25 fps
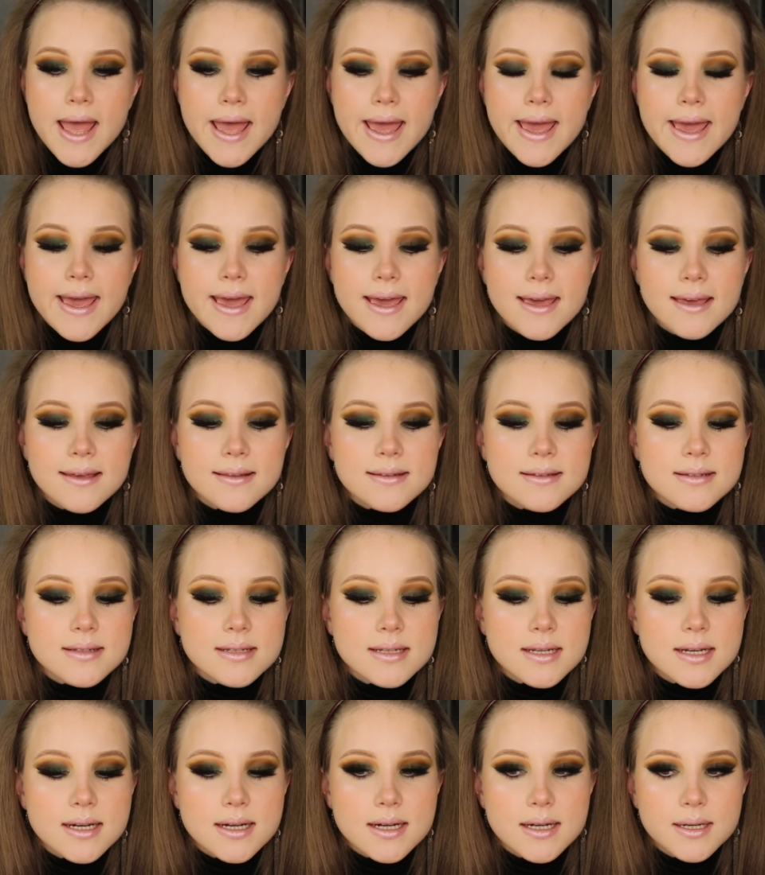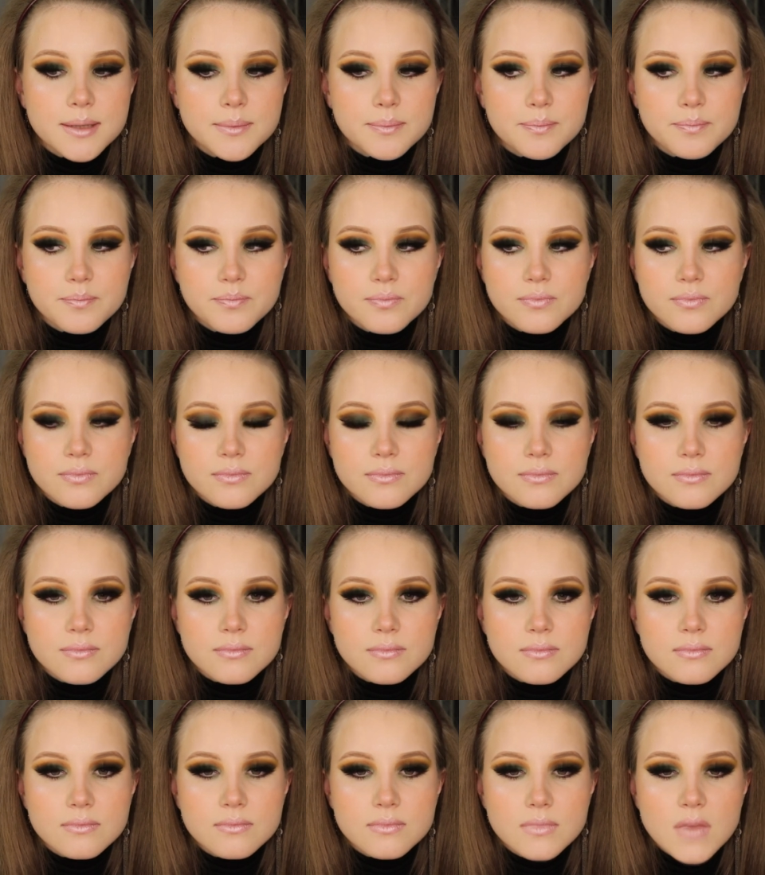and
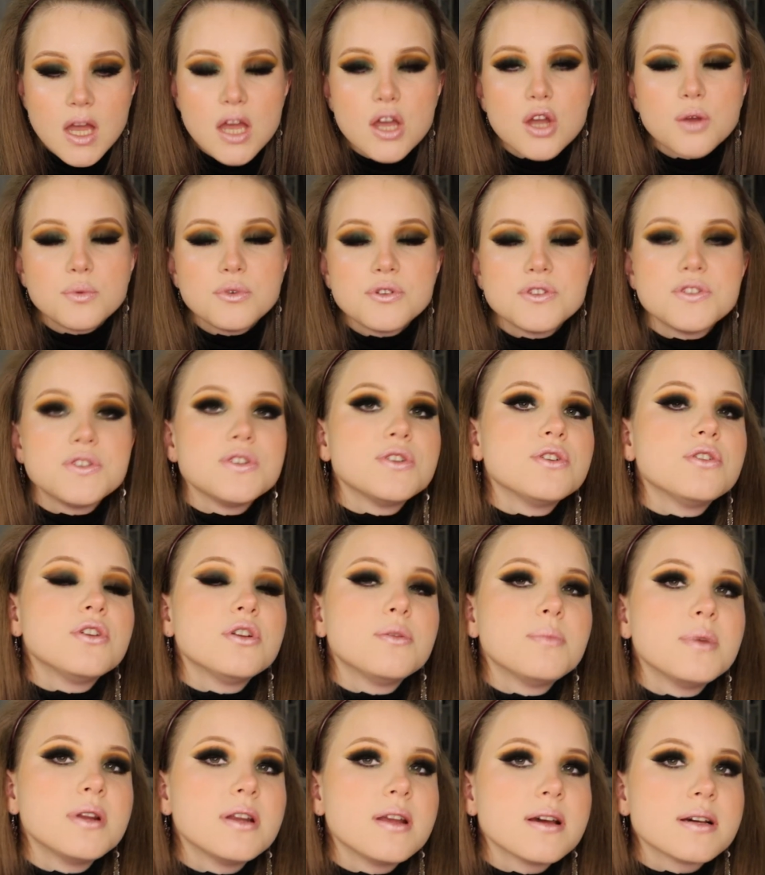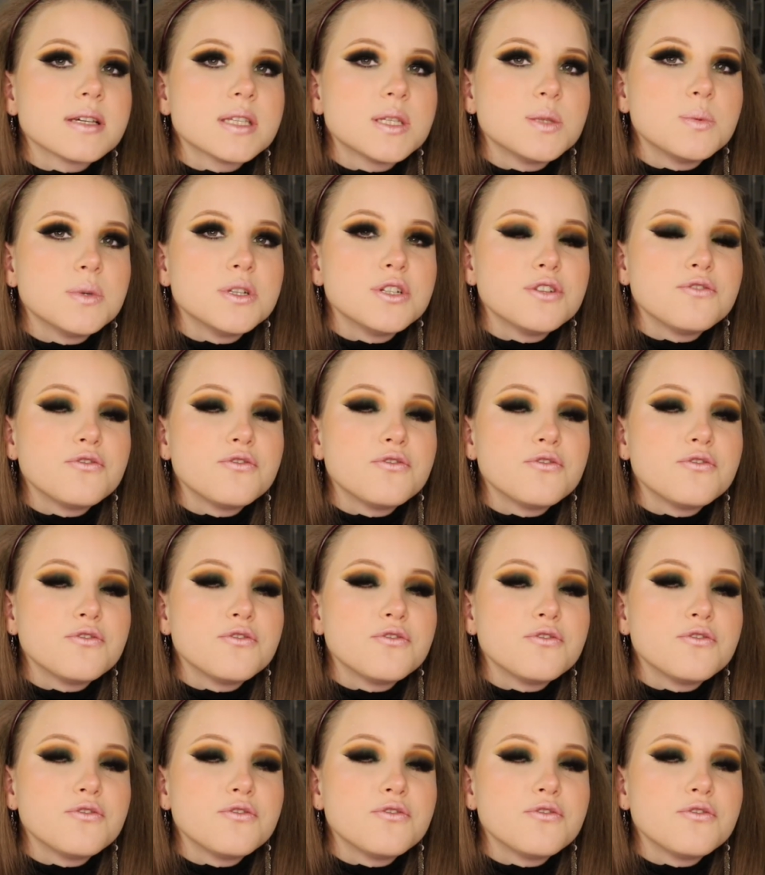I hope to see you in my next one.